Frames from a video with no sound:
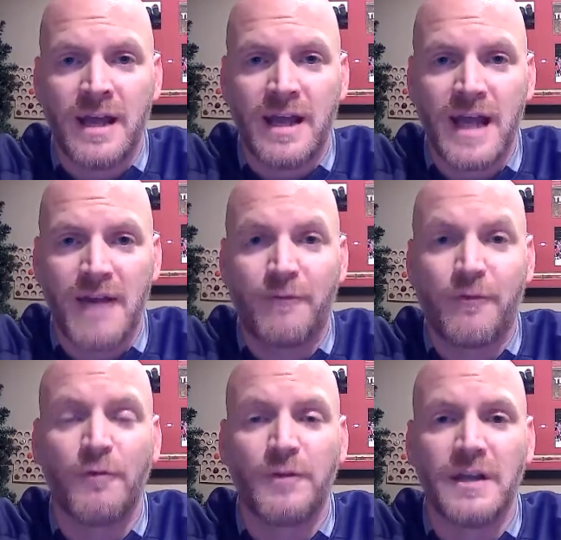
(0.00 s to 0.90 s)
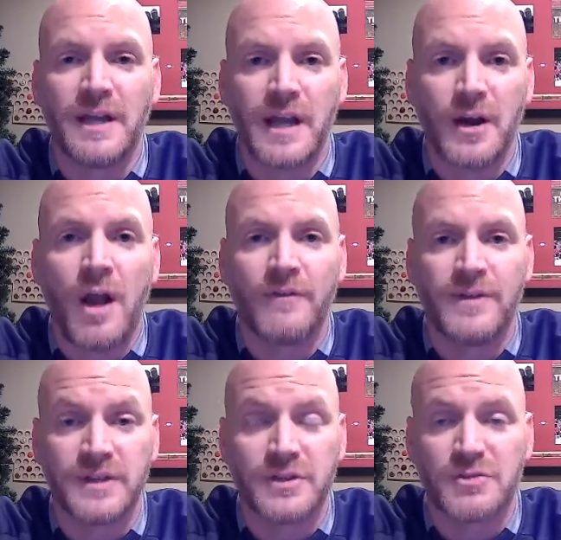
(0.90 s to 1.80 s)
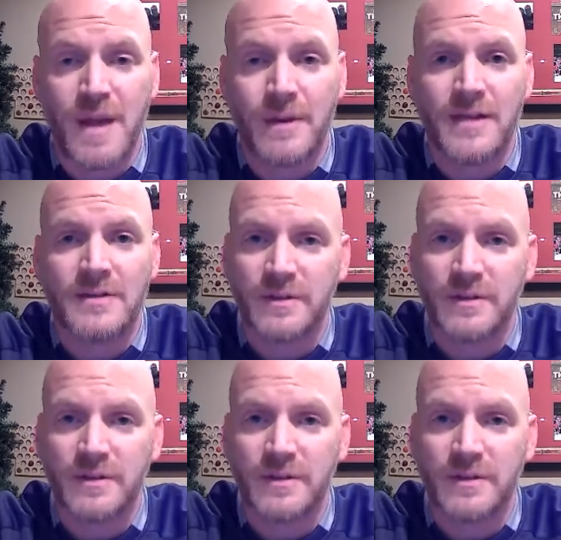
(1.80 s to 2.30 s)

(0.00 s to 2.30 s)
he had full feeling in all of his extremities.